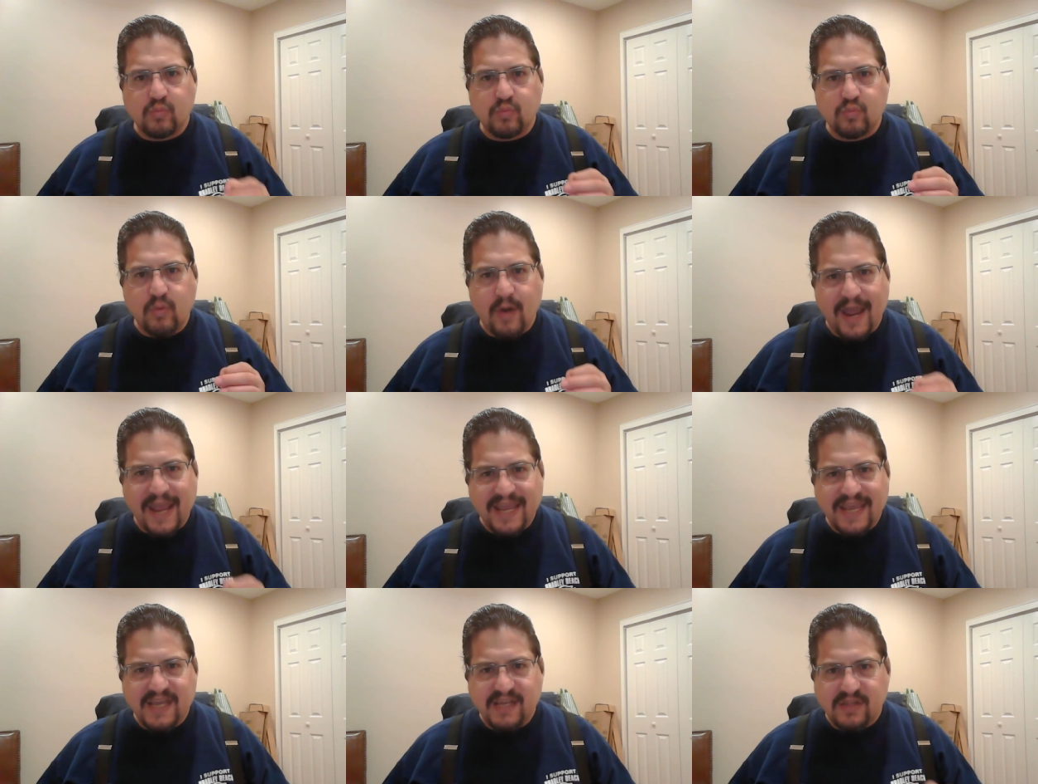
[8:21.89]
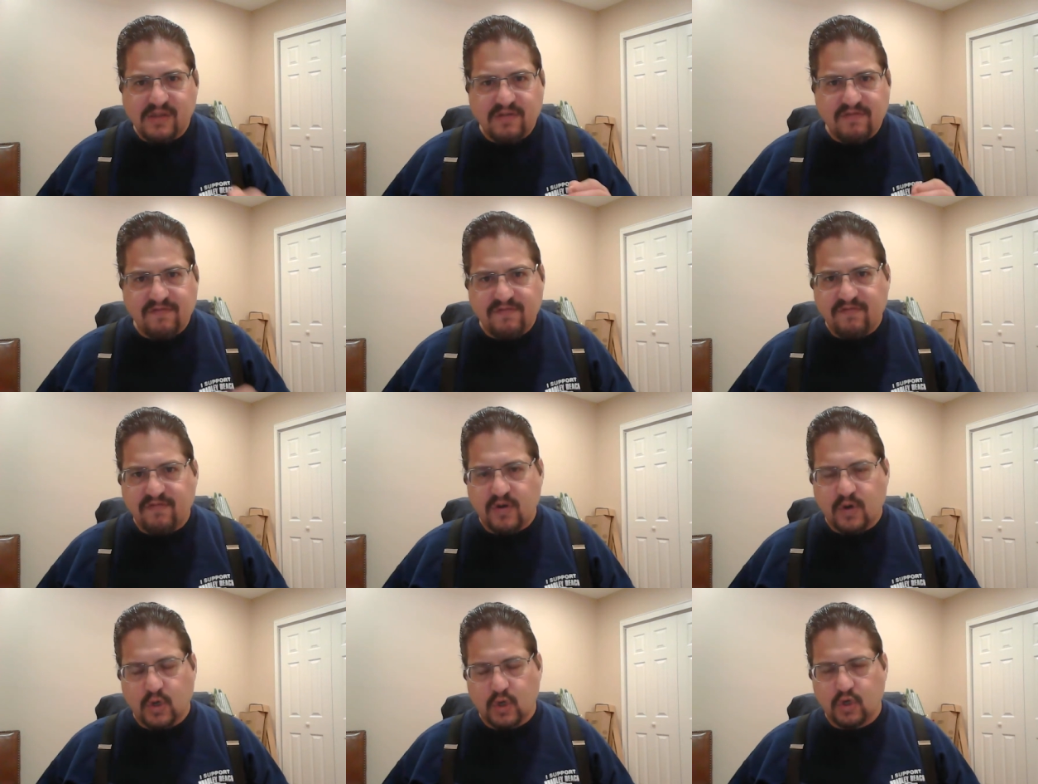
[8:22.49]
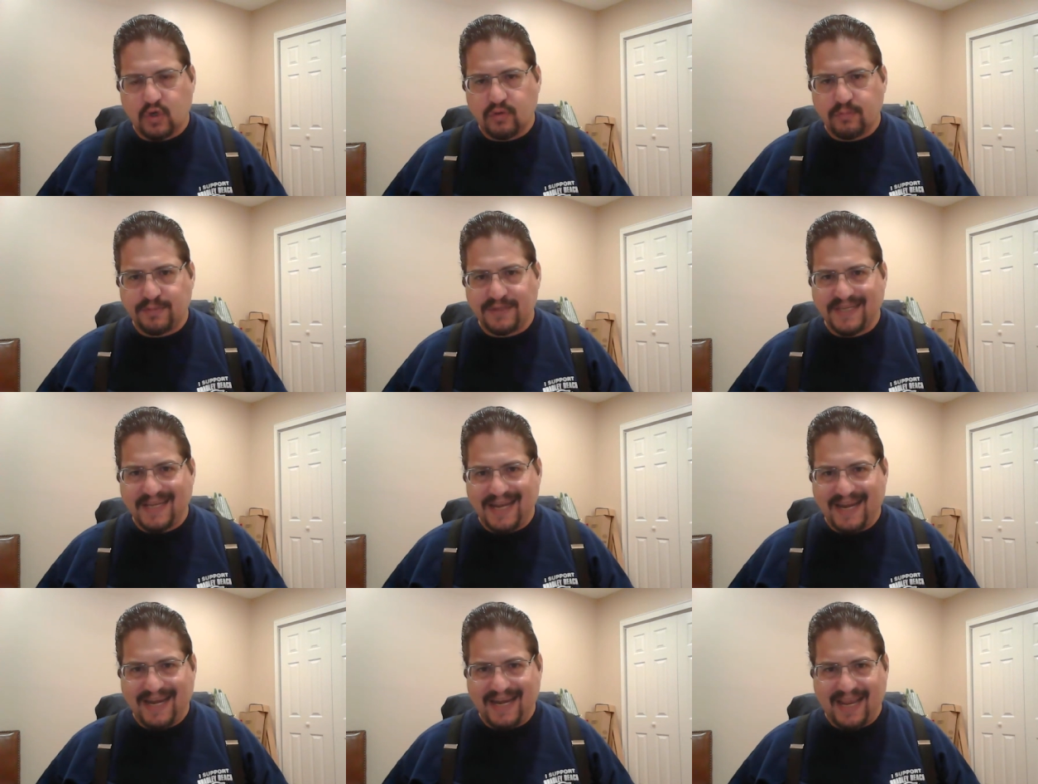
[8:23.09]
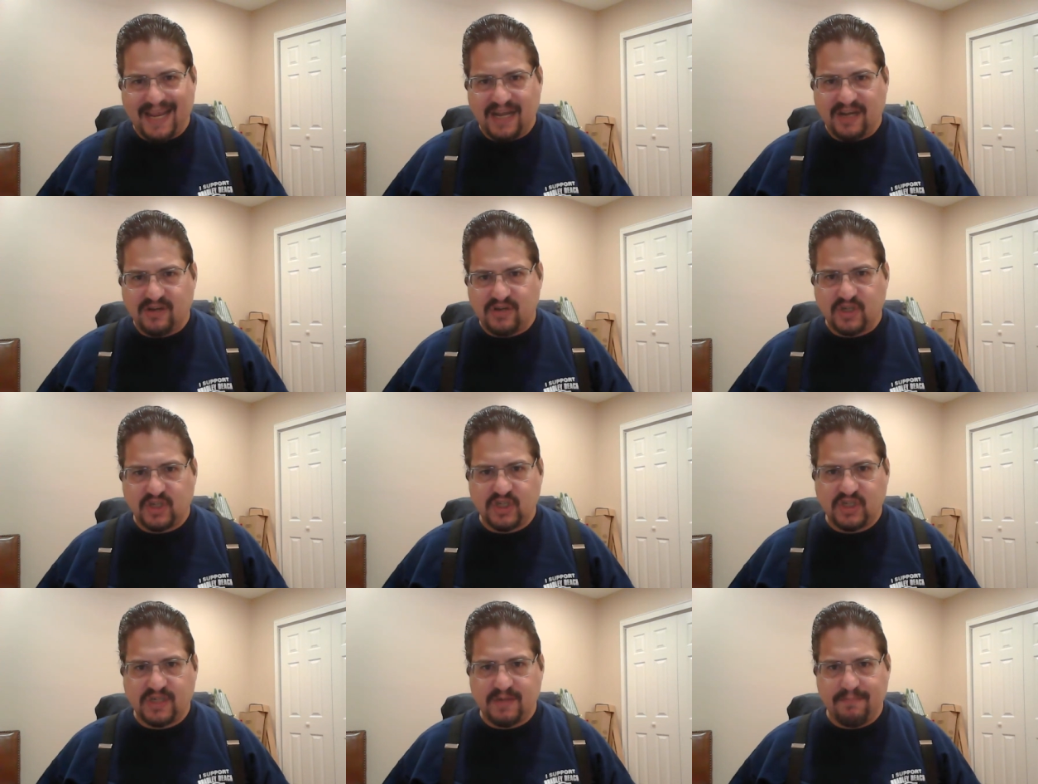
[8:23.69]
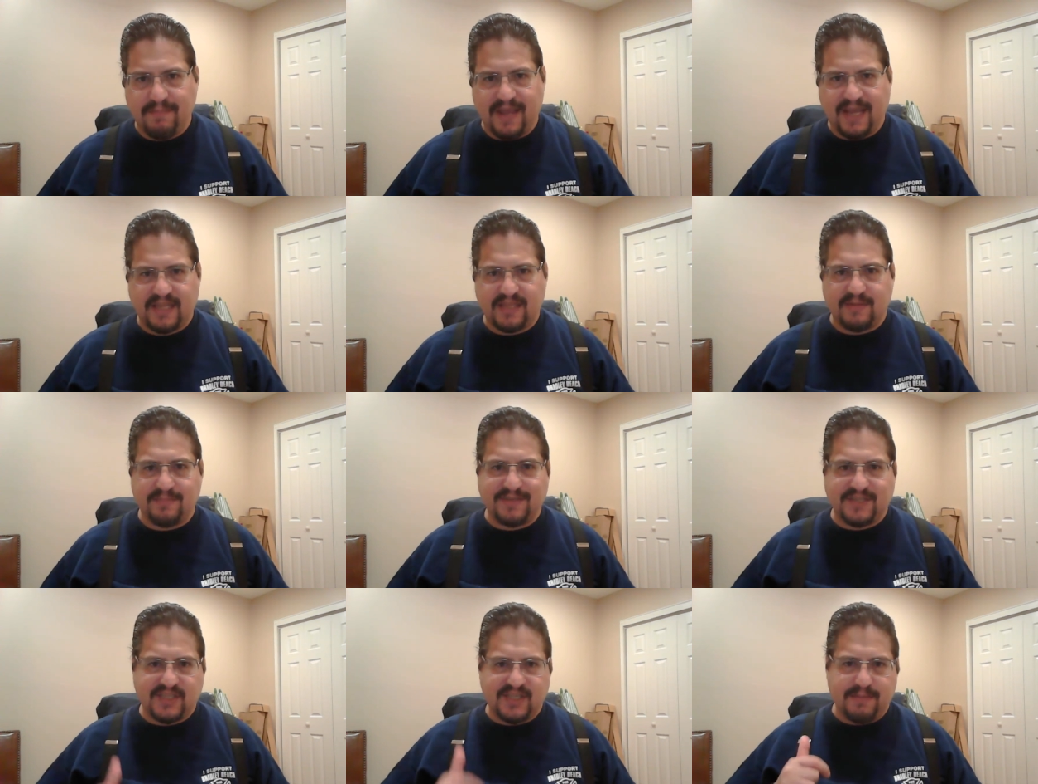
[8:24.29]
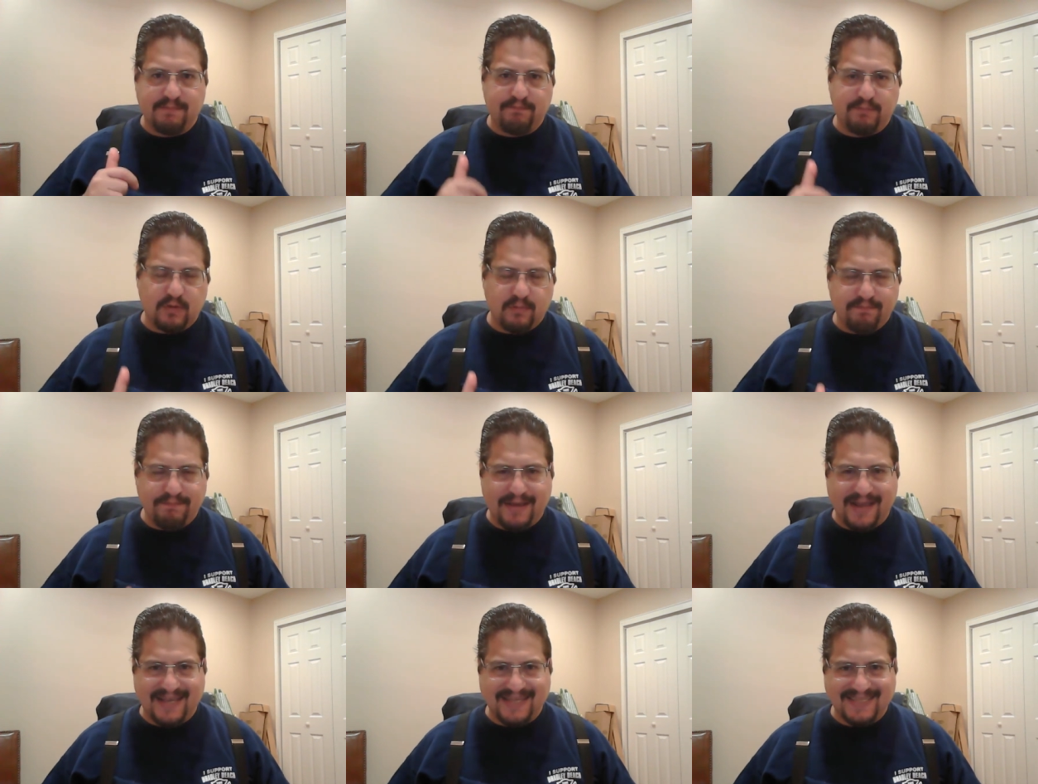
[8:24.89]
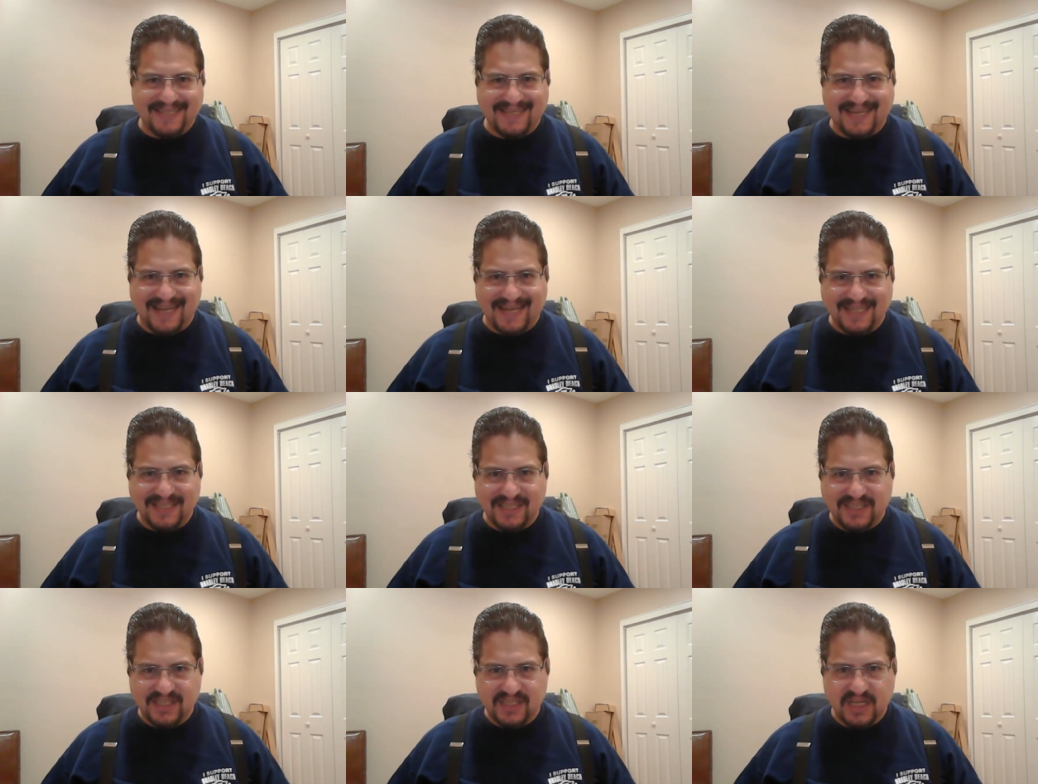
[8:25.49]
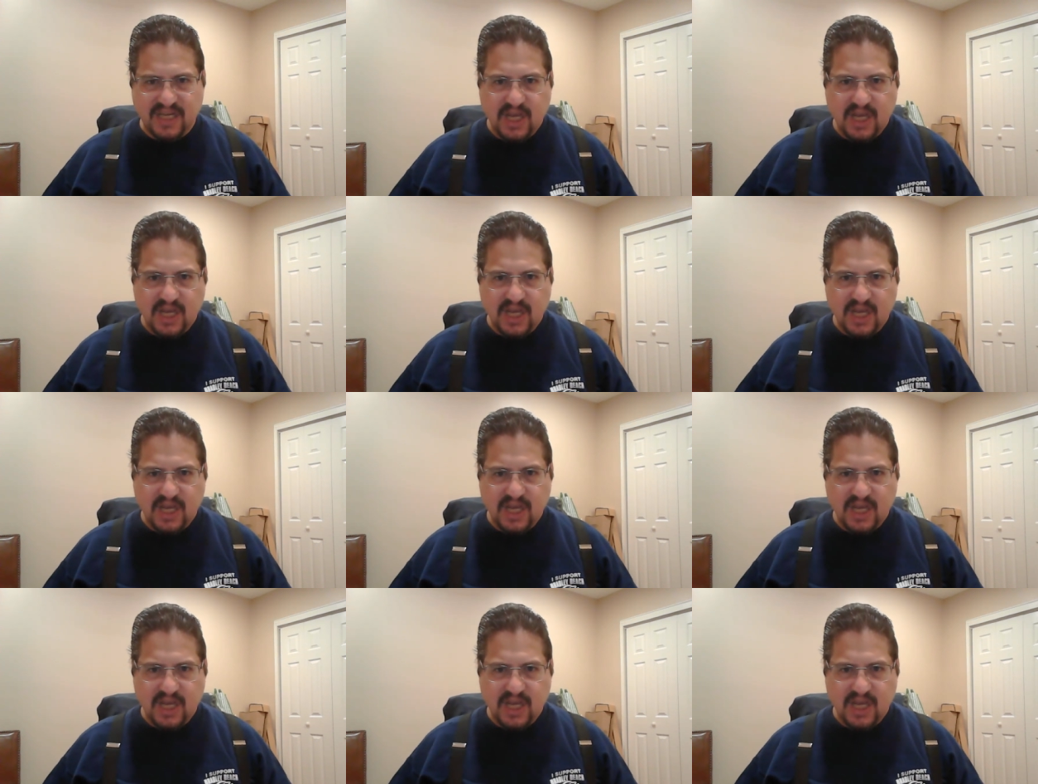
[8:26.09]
regular verbs in English to make them simple past tense.